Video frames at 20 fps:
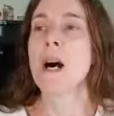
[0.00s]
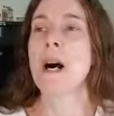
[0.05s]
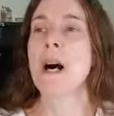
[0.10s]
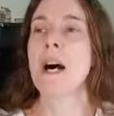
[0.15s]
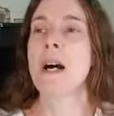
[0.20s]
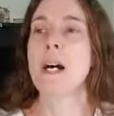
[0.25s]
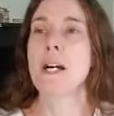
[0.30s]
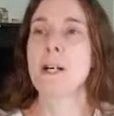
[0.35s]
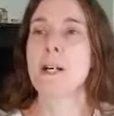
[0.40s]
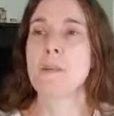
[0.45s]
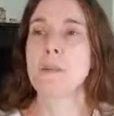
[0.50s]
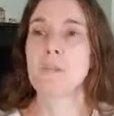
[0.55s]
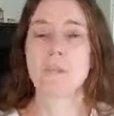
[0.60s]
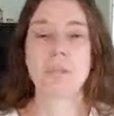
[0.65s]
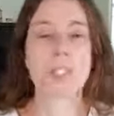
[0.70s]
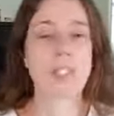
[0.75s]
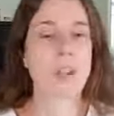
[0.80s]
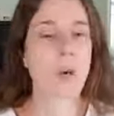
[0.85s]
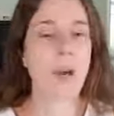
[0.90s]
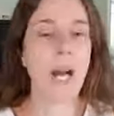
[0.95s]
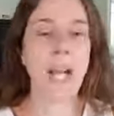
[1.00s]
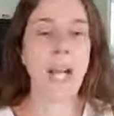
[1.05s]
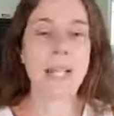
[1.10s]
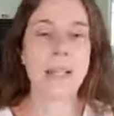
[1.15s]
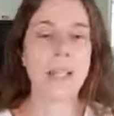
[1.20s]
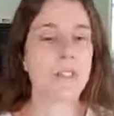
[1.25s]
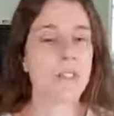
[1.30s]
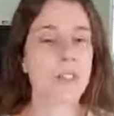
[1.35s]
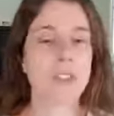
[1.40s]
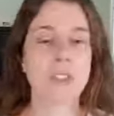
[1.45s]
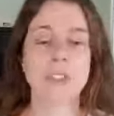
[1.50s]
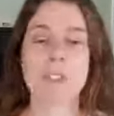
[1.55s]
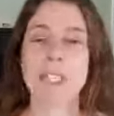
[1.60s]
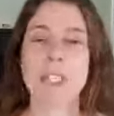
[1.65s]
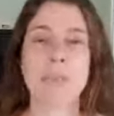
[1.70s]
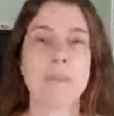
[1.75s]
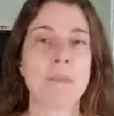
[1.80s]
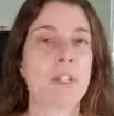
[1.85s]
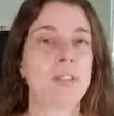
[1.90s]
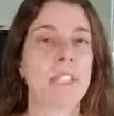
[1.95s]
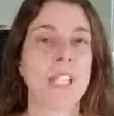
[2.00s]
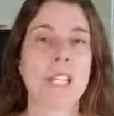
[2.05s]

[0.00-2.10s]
So I love Google Keep Notes.